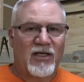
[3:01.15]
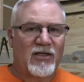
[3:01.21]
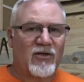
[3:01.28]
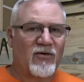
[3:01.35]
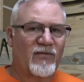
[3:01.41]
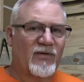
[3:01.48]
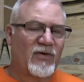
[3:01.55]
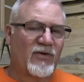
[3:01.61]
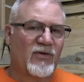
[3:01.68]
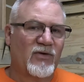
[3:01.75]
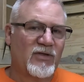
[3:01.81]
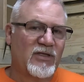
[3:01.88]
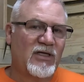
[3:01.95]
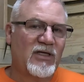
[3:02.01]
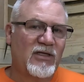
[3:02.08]
then over
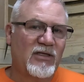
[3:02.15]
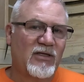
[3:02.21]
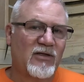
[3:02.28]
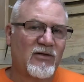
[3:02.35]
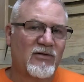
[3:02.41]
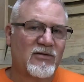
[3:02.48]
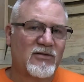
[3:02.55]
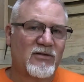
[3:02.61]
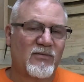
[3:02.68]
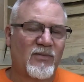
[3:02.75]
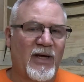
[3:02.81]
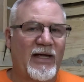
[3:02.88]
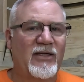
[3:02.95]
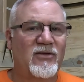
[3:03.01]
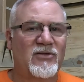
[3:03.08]
13 years,
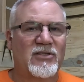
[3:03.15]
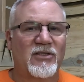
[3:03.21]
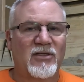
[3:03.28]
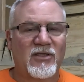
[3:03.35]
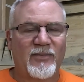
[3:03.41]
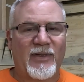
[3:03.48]
my utility